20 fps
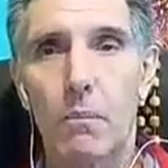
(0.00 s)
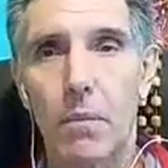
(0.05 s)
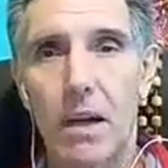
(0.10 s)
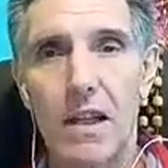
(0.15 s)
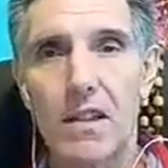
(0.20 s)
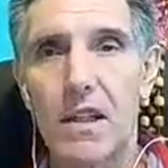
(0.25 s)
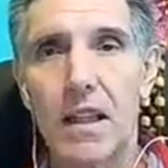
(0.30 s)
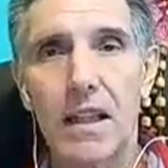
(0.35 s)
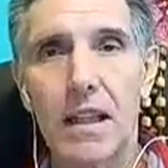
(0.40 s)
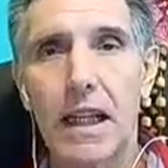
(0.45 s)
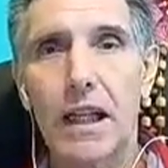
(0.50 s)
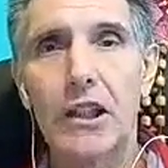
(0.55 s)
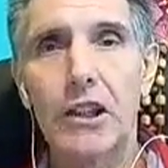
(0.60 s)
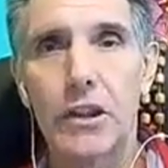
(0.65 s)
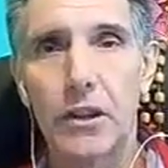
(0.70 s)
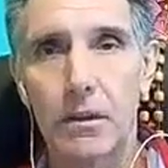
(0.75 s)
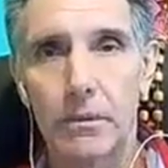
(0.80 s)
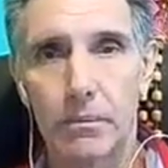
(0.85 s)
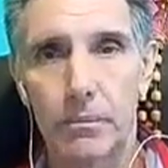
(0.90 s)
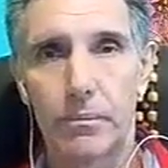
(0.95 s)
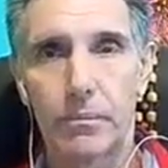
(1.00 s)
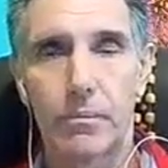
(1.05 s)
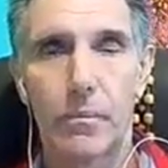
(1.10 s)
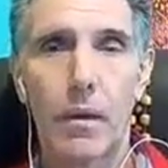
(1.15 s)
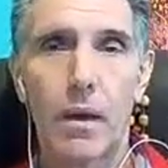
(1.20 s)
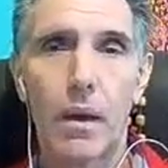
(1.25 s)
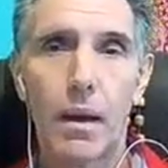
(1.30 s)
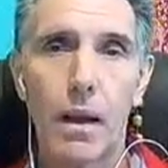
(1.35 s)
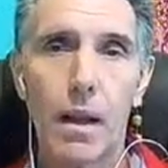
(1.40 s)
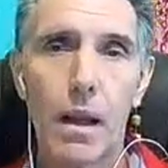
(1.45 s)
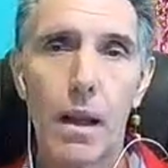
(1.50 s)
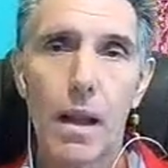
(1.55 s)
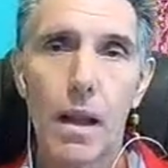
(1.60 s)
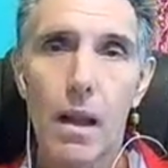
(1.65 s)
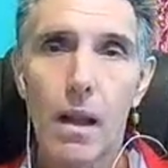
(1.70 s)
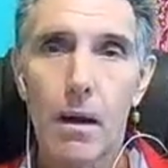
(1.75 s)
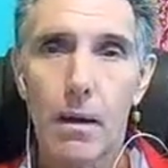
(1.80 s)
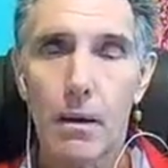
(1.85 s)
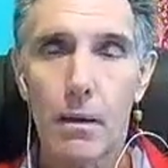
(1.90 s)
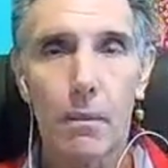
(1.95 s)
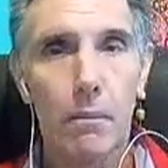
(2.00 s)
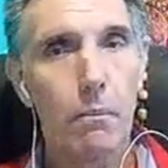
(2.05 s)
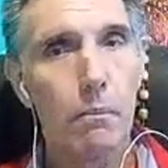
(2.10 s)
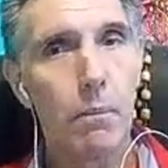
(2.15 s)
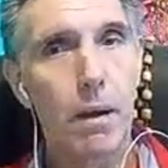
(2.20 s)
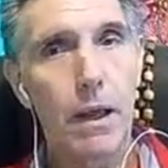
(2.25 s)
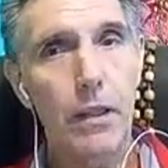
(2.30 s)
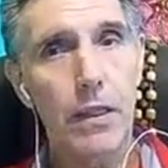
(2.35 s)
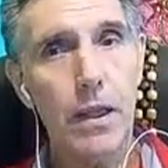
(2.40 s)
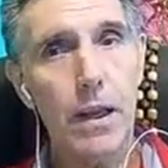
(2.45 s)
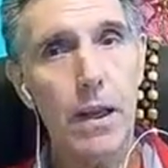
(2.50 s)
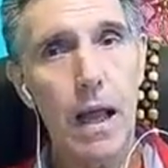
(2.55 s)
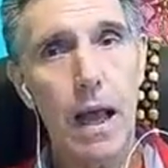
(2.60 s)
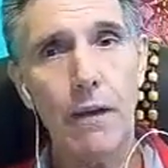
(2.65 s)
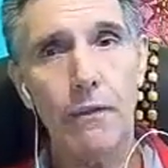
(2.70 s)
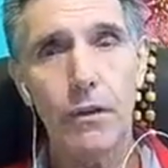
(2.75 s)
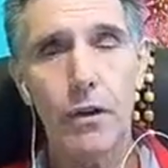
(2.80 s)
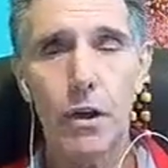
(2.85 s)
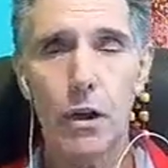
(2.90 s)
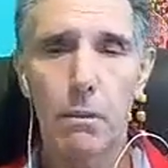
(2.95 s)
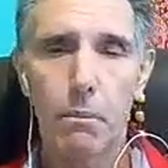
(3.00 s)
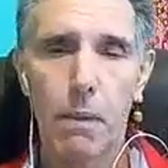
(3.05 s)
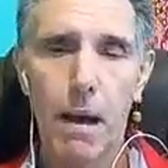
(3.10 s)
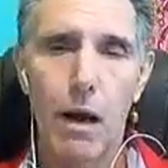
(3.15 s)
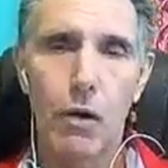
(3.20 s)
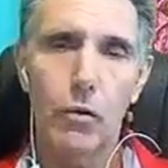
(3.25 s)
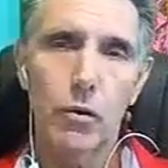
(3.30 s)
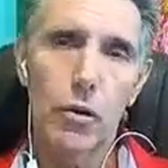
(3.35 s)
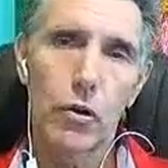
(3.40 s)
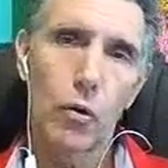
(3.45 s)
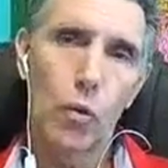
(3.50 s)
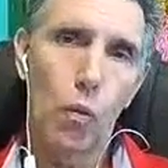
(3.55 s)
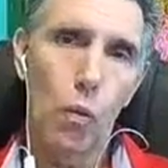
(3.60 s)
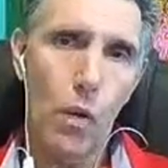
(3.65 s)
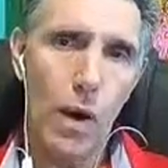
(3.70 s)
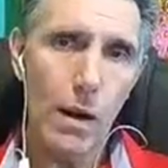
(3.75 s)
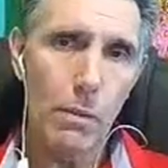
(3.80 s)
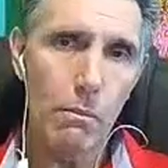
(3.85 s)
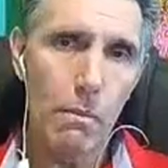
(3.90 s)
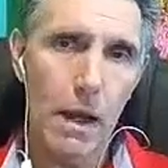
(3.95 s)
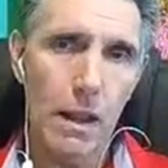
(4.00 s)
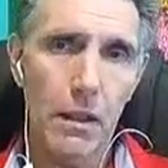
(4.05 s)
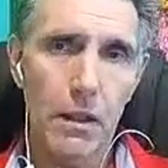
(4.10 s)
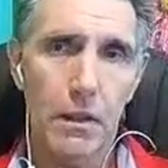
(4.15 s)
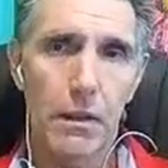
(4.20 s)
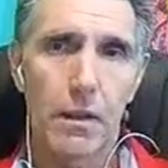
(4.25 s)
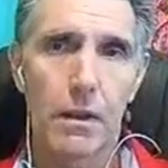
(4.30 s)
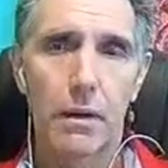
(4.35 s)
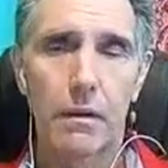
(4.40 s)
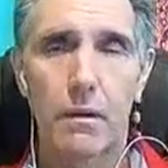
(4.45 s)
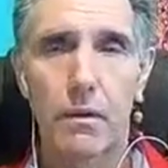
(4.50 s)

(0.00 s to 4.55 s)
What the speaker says: presentation. But then after about 1 month,